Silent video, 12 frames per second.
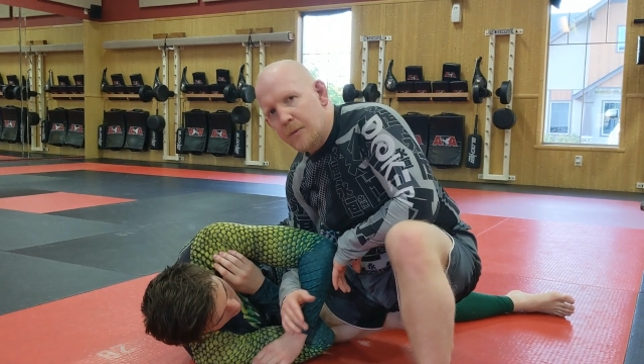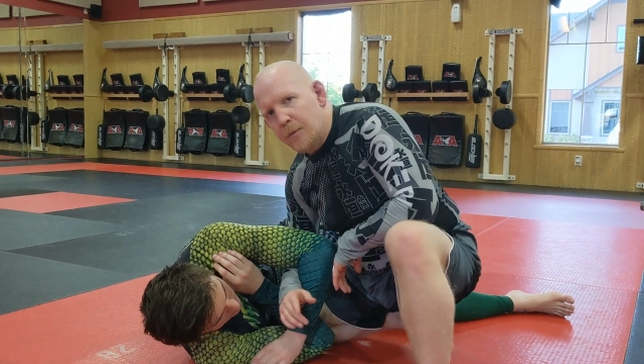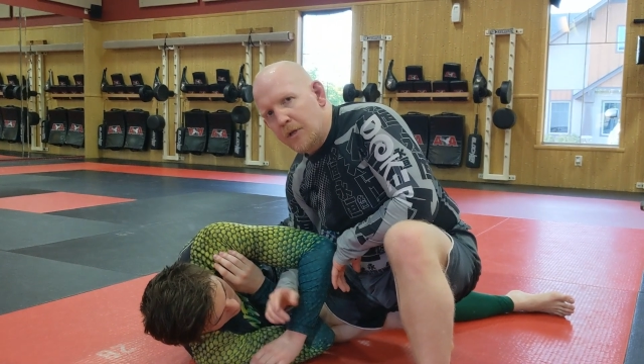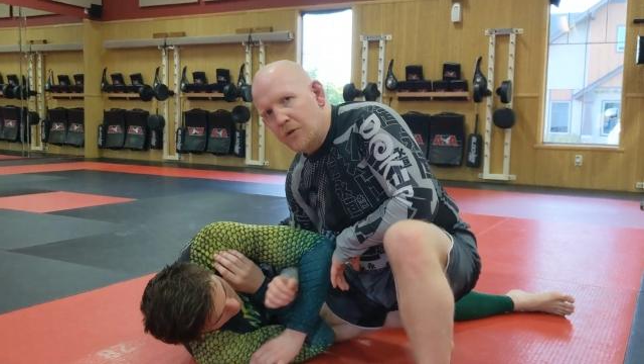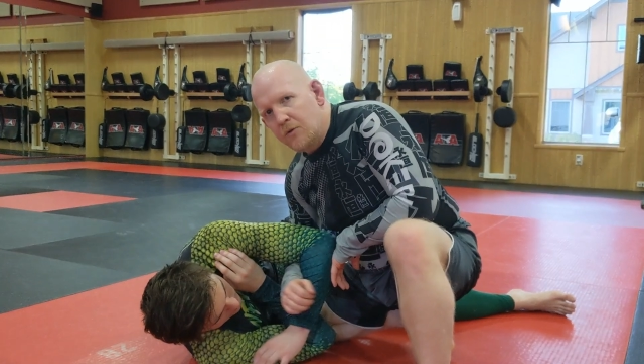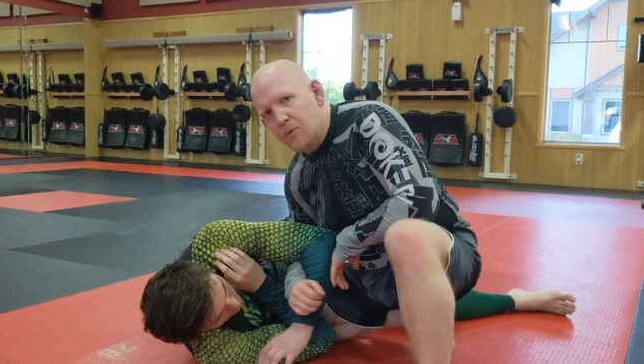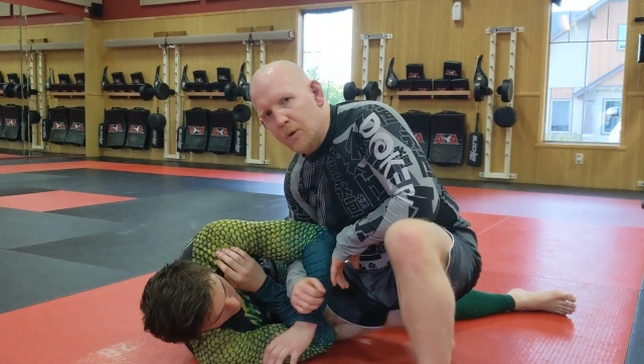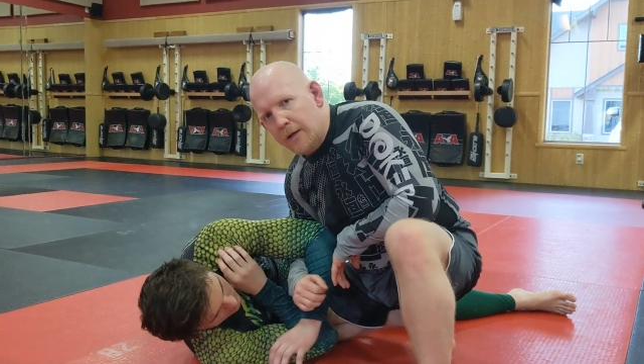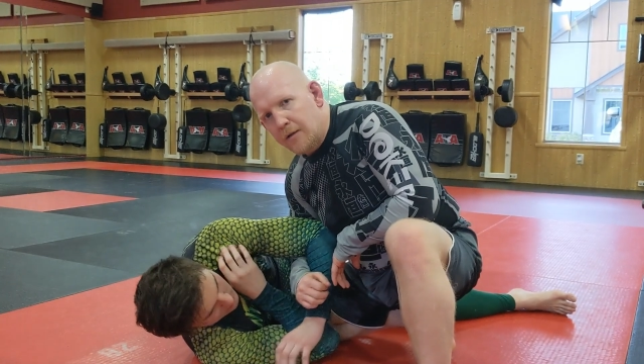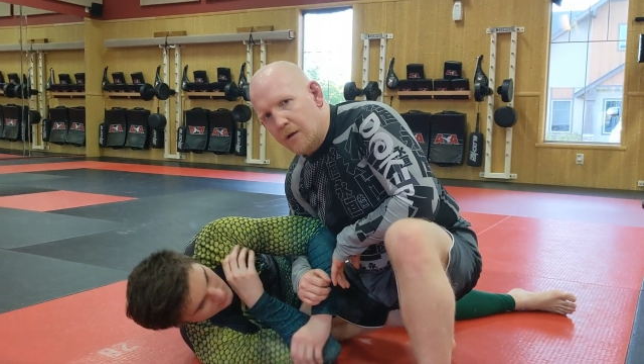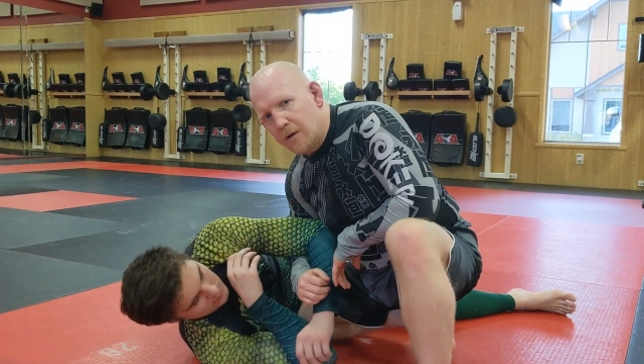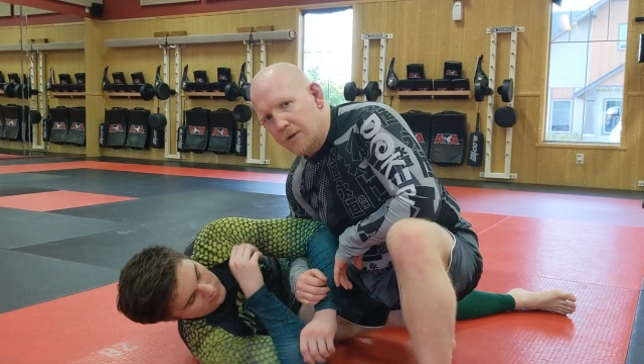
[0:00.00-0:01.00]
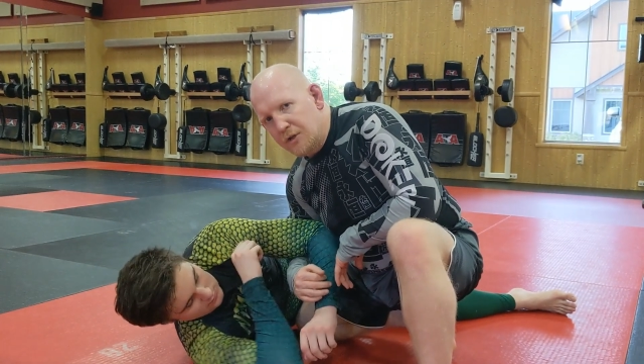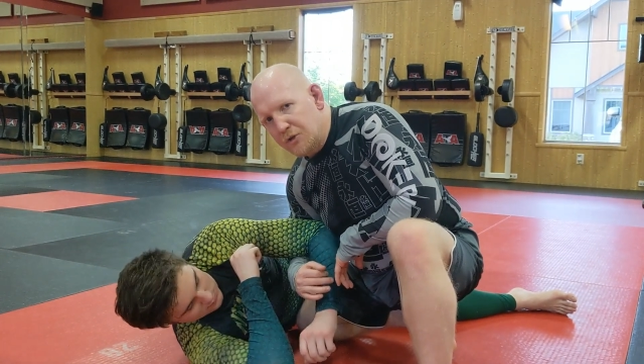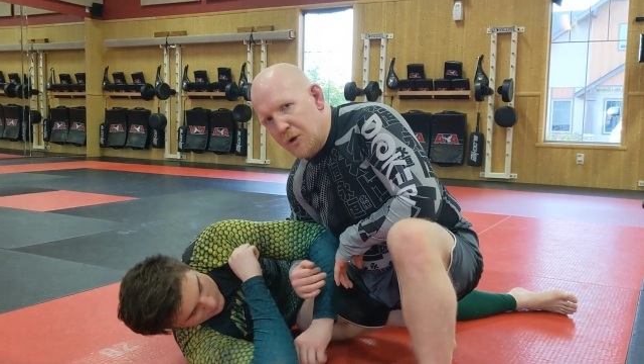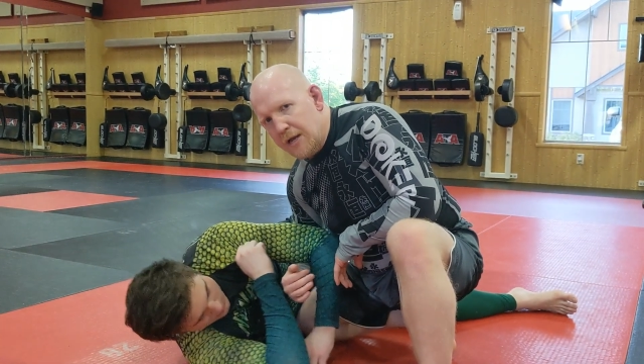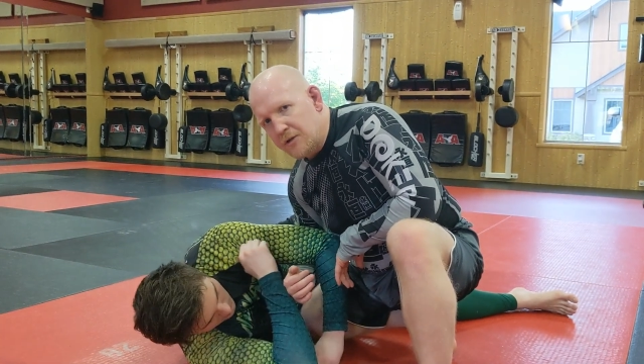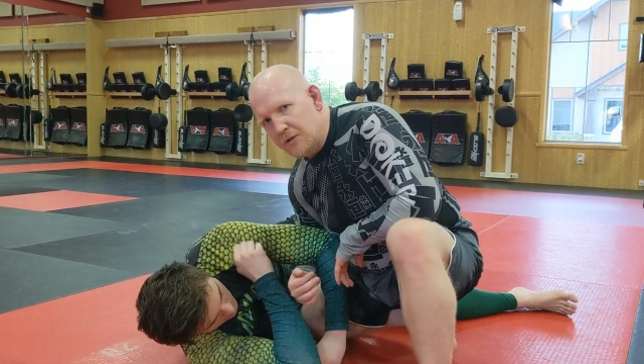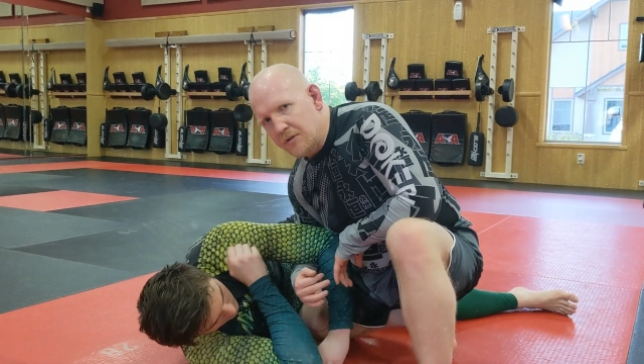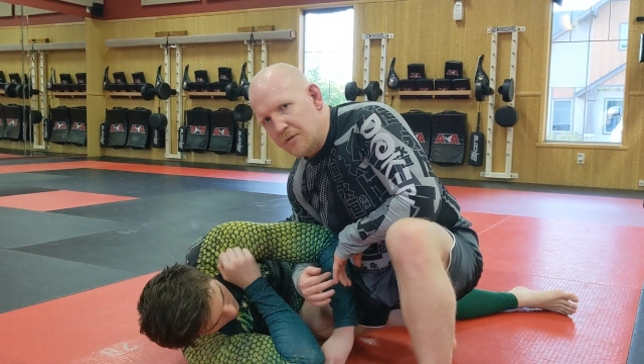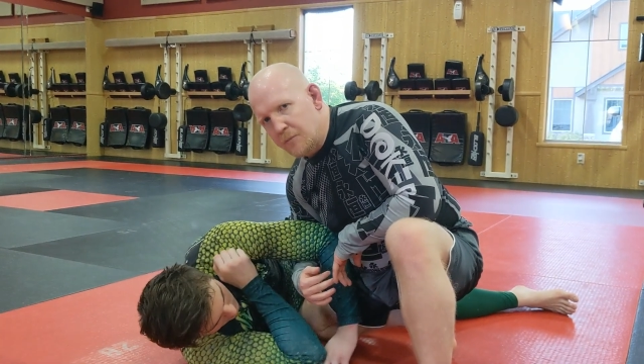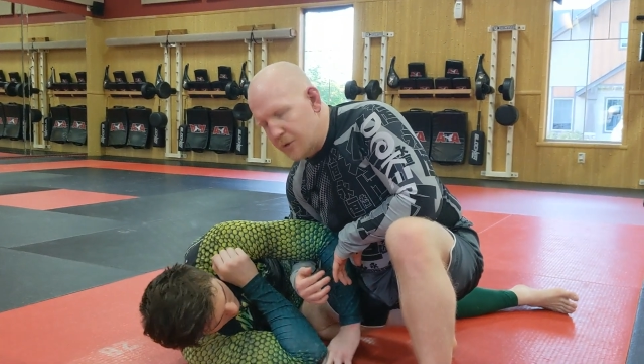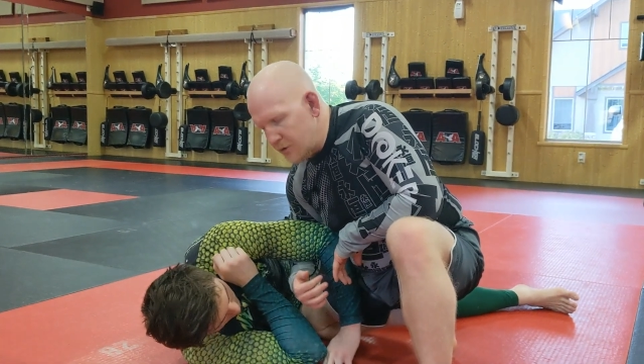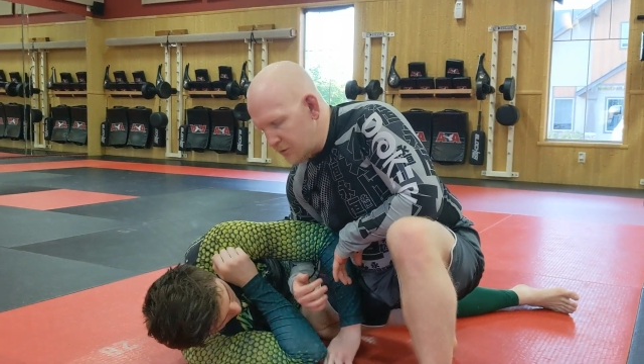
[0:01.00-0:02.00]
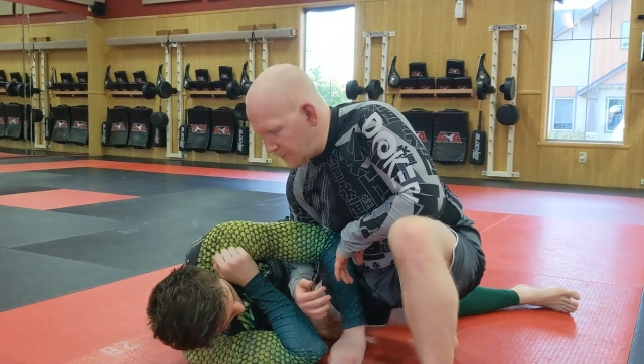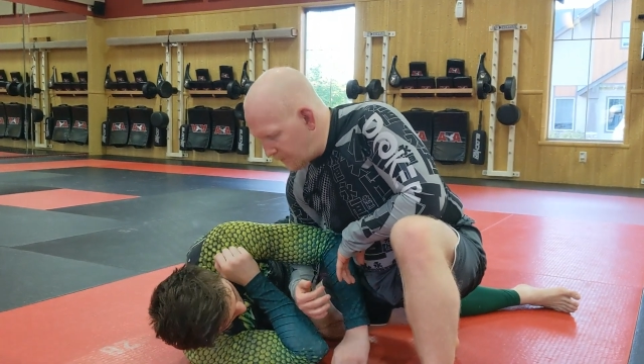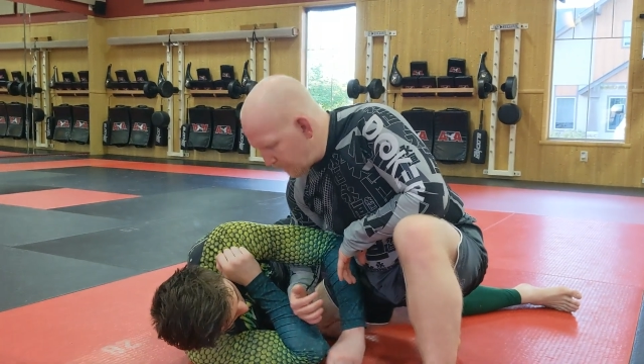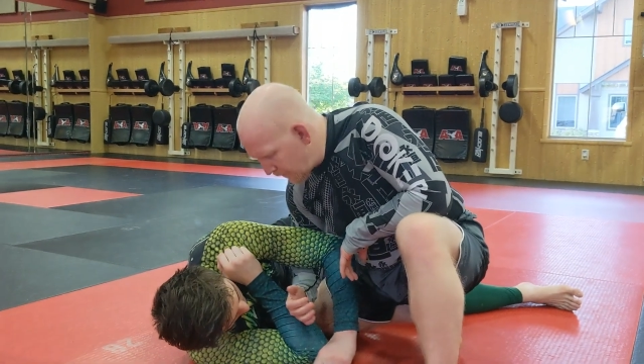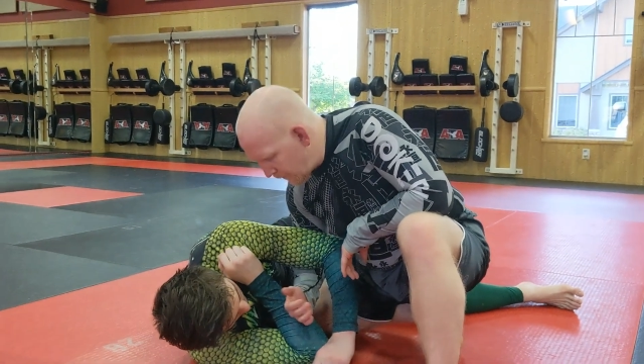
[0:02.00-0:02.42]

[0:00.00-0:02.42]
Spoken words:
I'm going to use what I call a distraction submission.